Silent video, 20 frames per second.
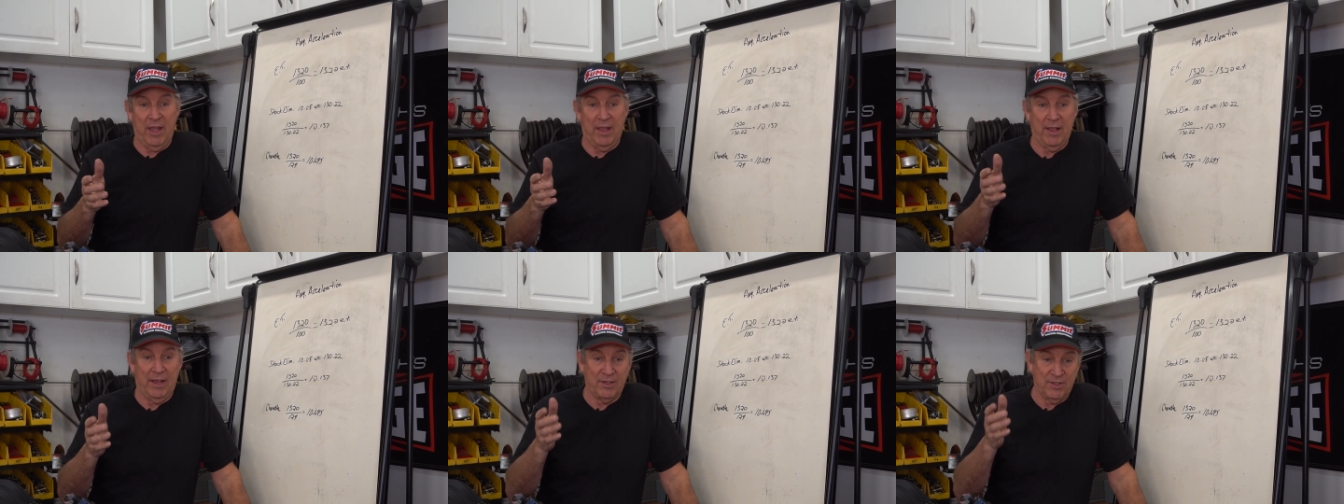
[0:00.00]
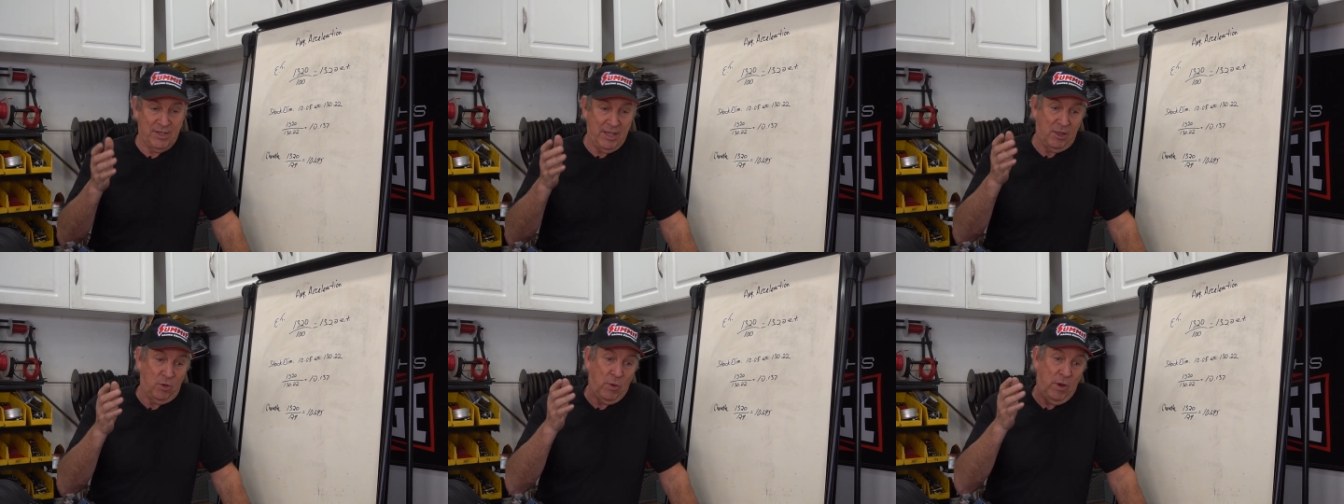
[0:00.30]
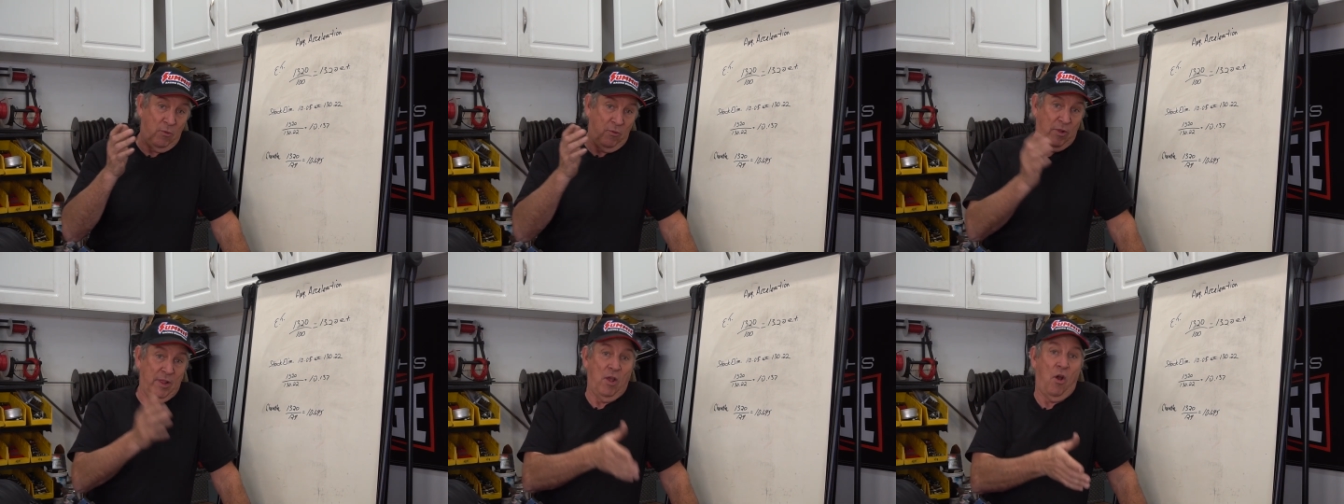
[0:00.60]
They
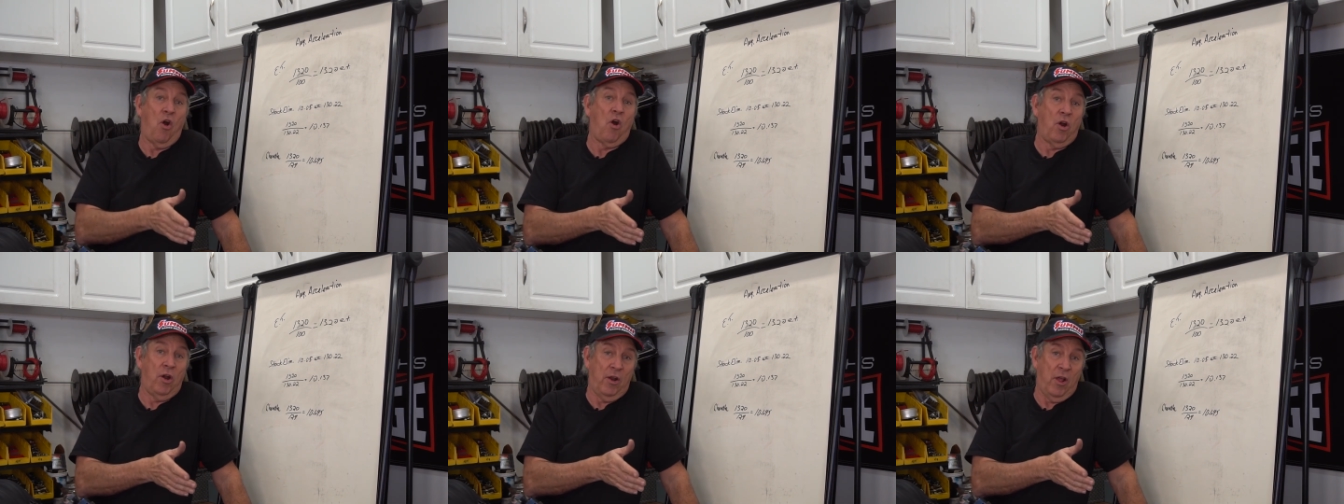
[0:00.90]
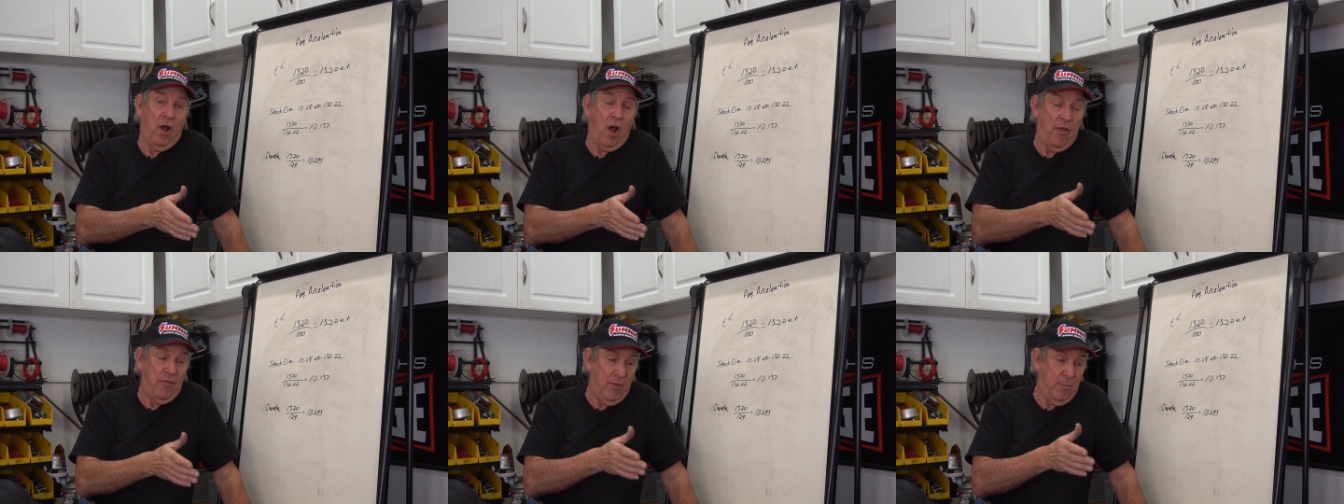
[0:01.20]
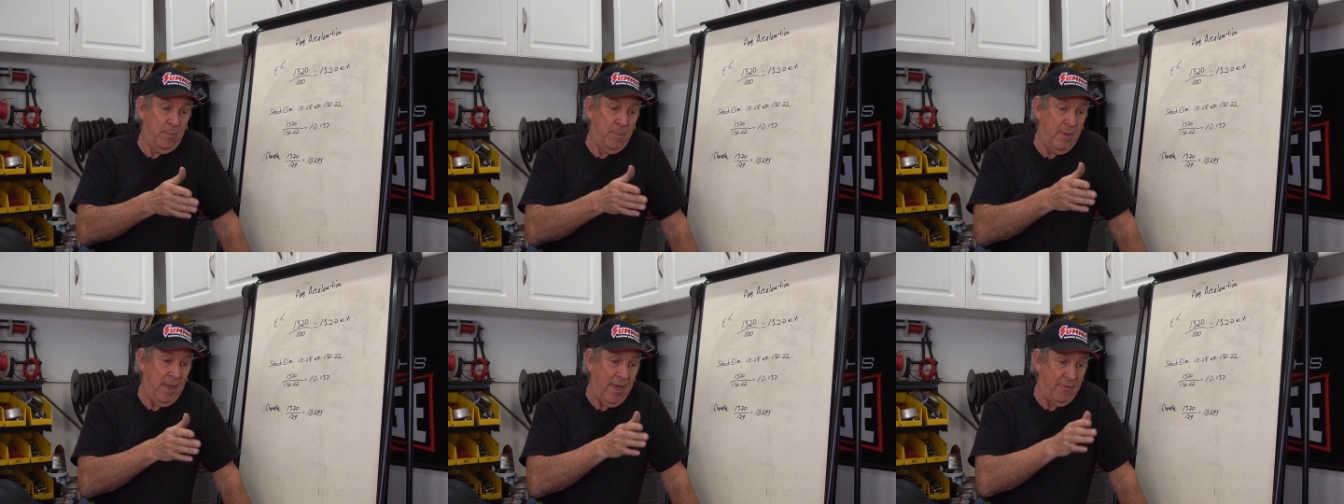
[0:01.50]
accelerate really hard on
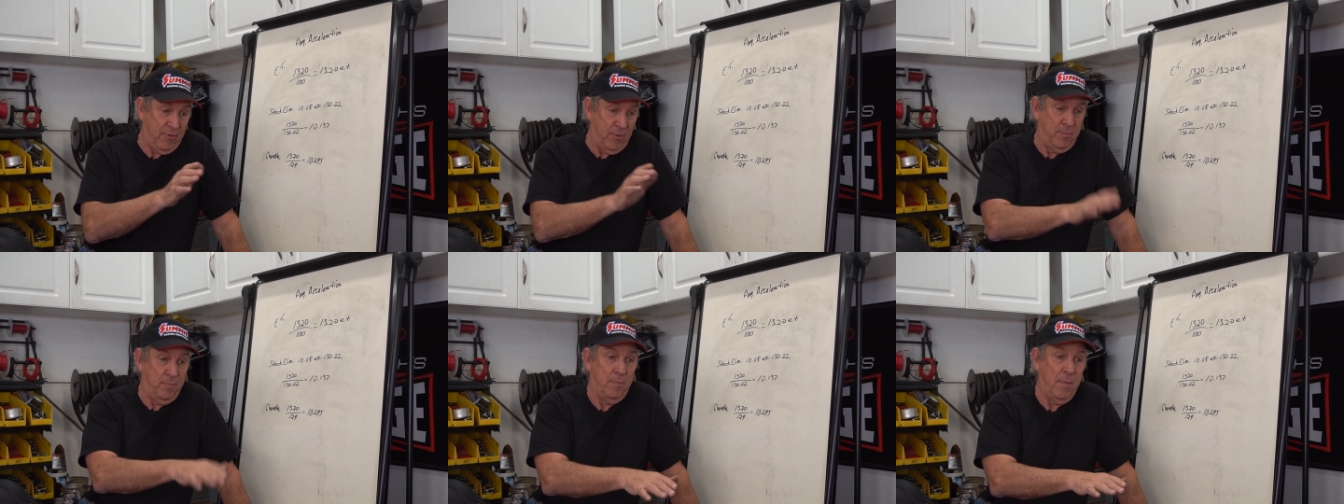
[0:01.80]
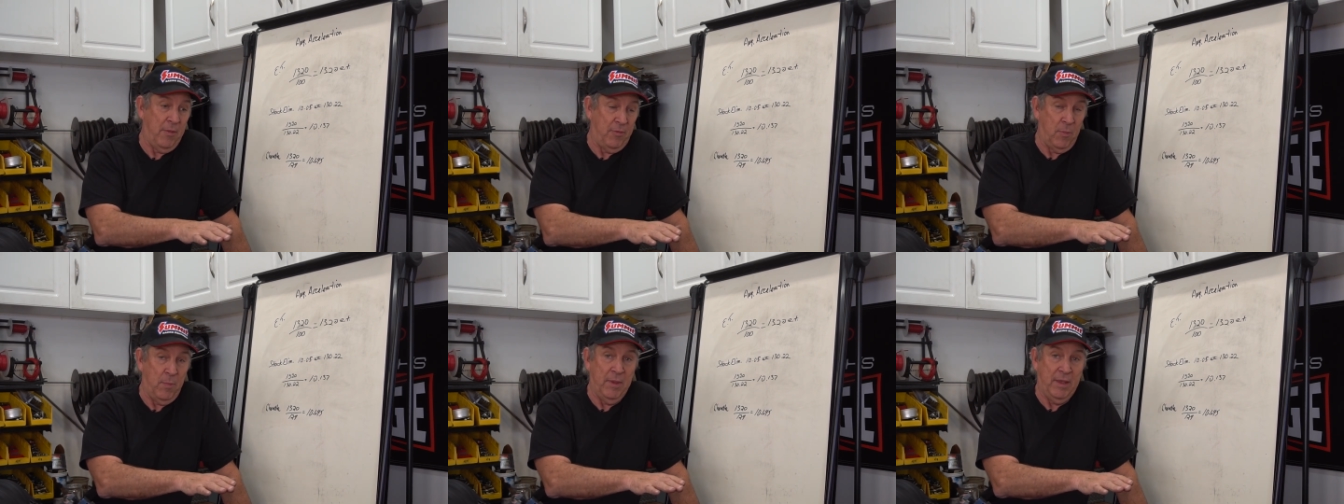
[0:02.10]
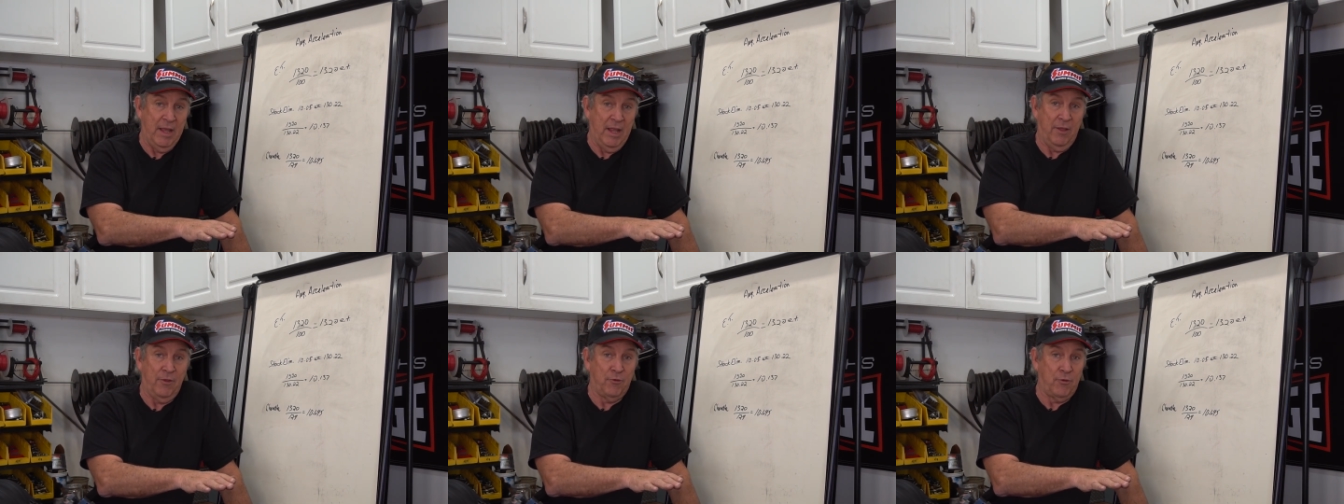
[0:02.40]
the, at, the, at the
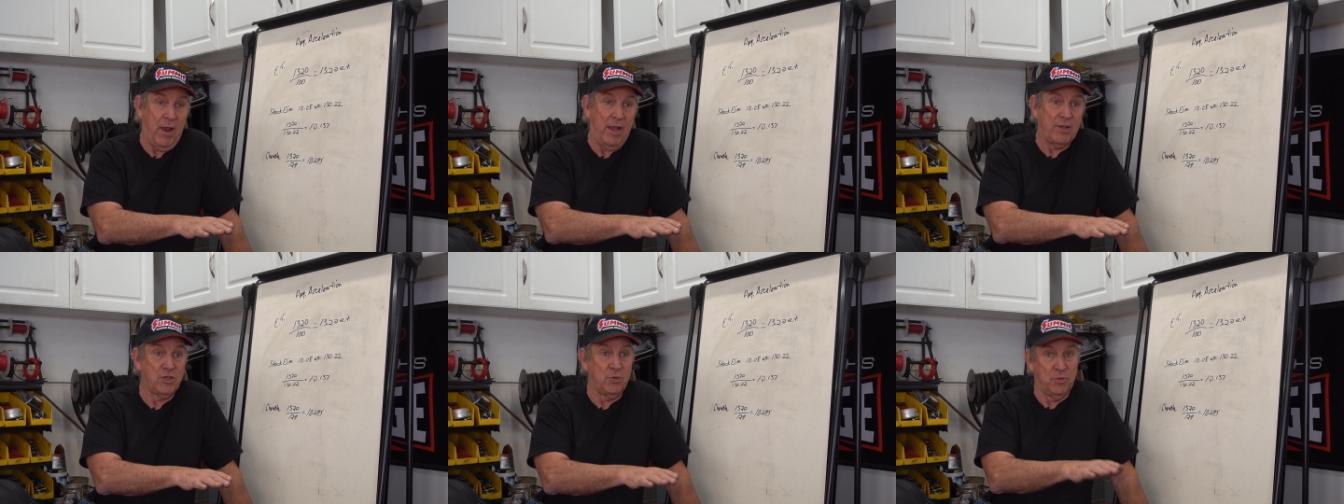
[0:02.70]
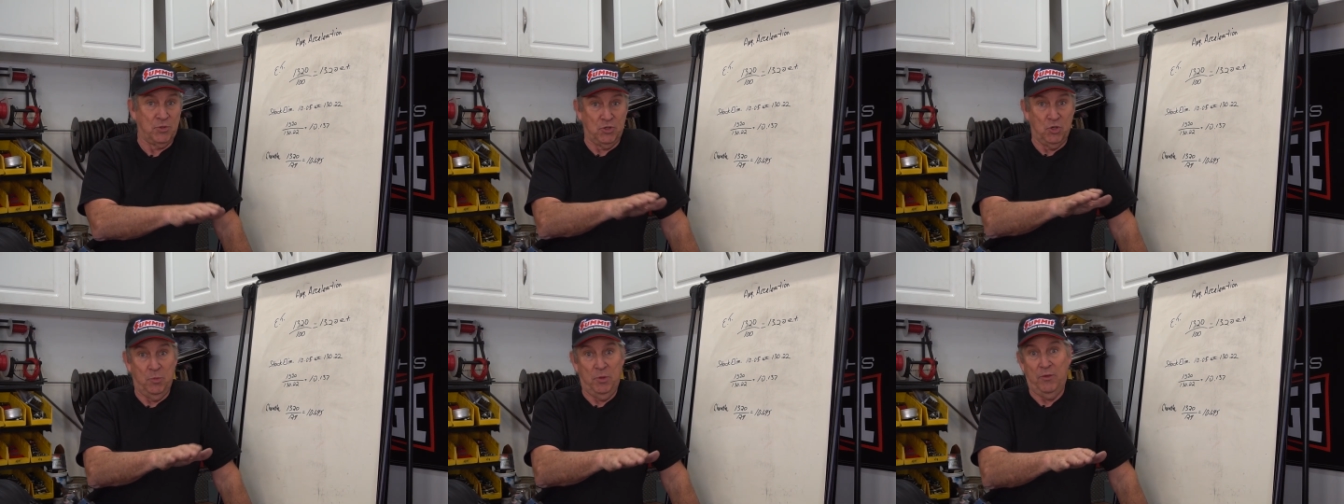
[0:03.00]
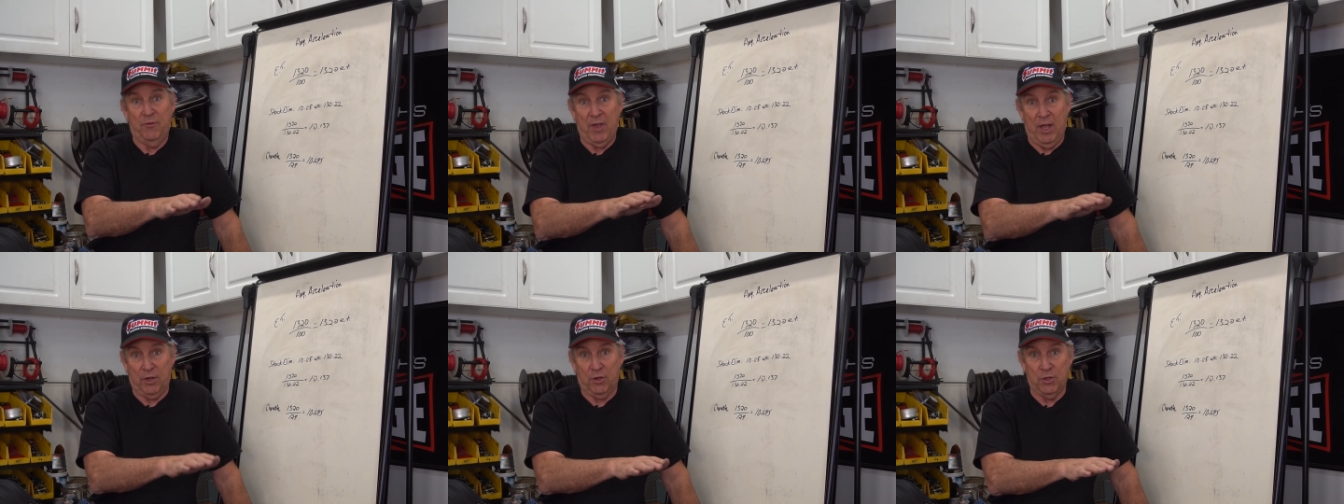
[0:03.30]
beginning of the drag strip,
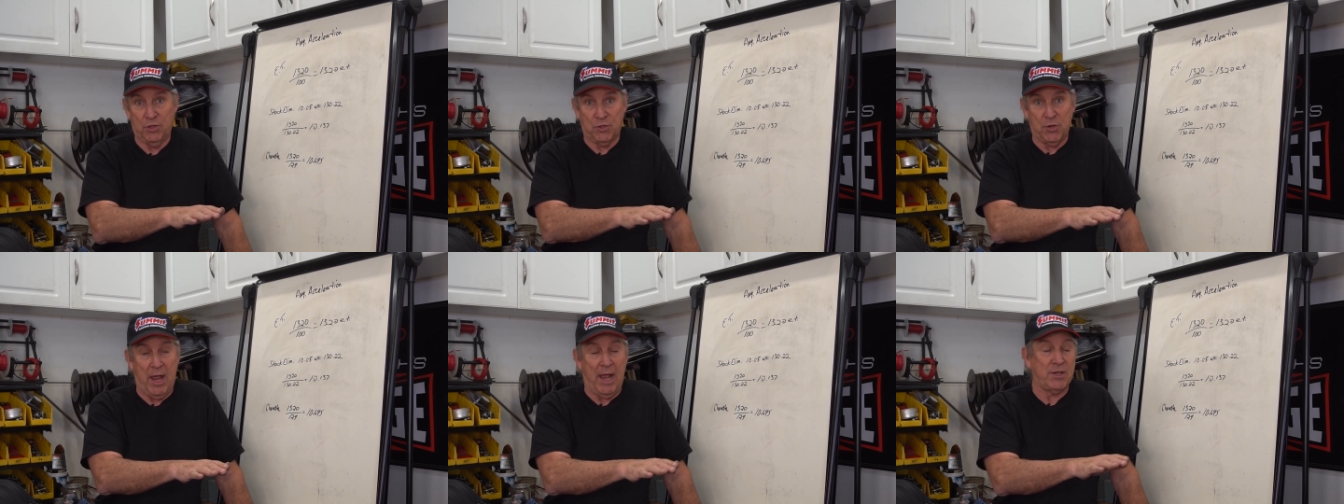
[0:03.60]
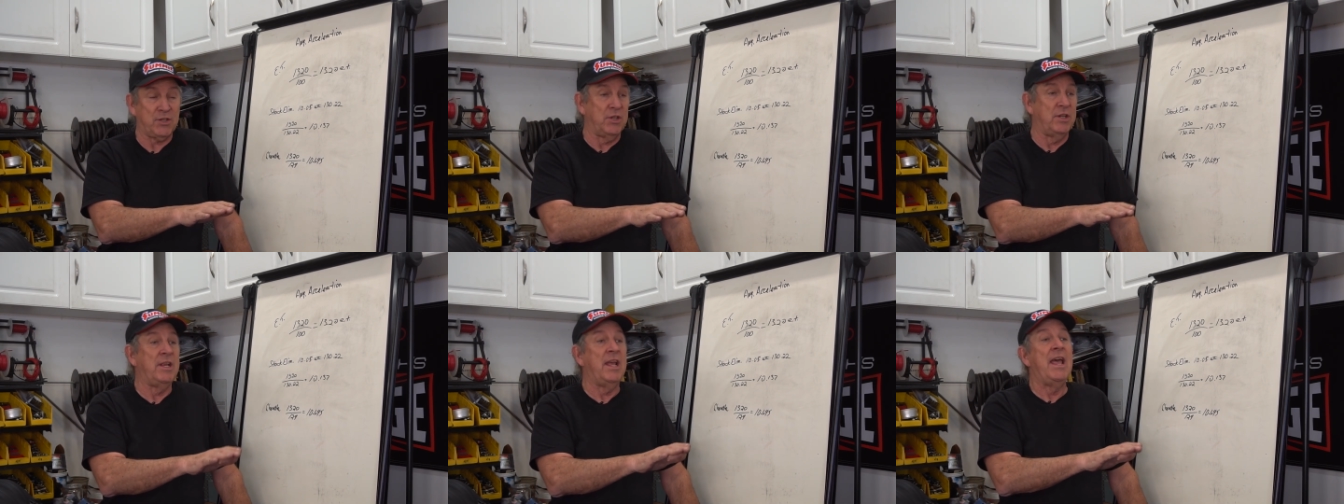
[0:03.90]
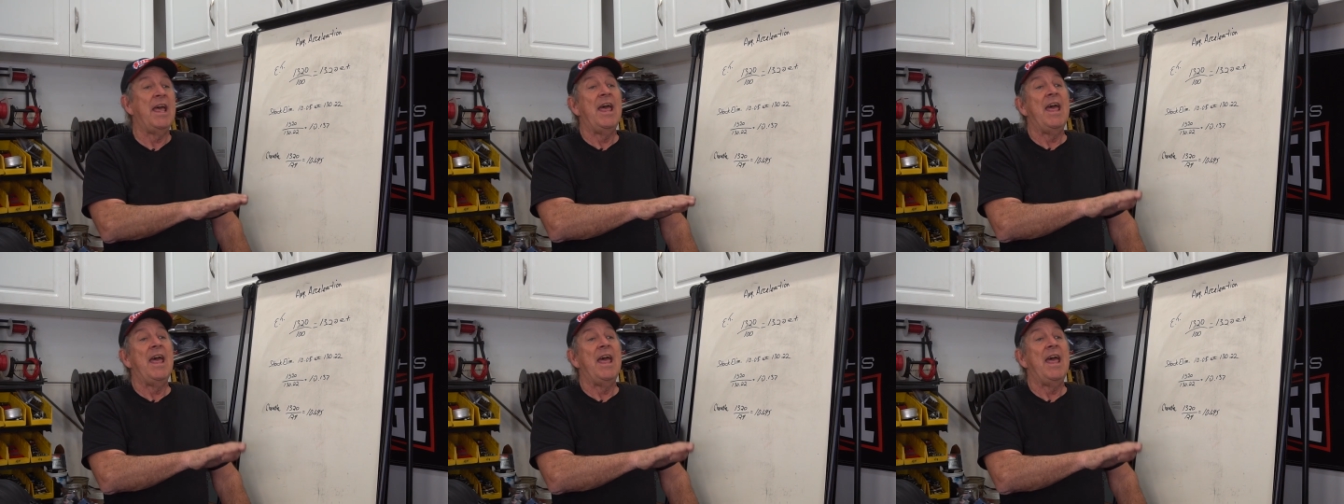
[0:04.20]
assuming you've got good traction,